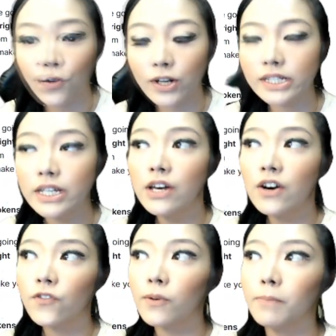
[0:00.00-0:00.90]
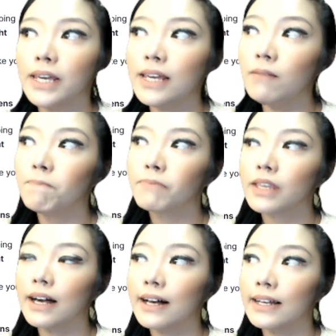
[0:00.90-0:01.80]
of course for me
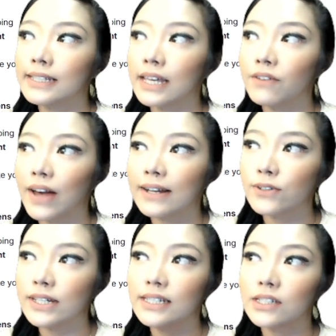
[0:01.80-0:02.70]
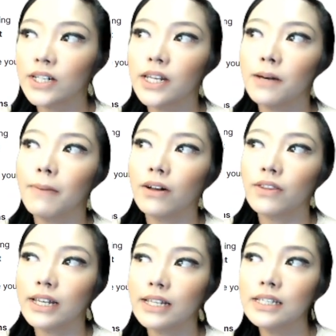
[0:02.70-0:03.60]
as i've actually studied about
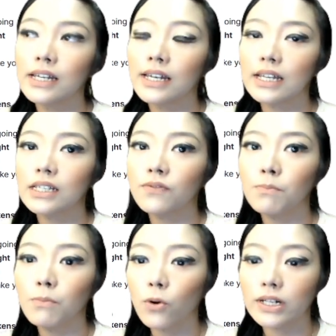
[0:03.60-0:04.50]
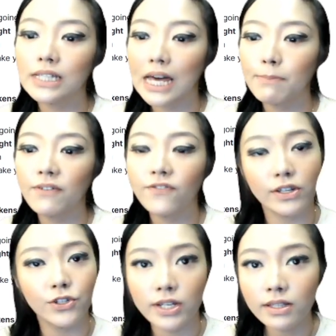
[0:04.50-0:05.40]
this it's more time
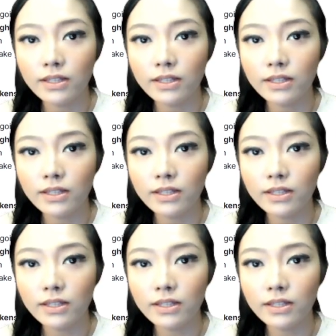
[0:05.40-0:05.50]
efficient.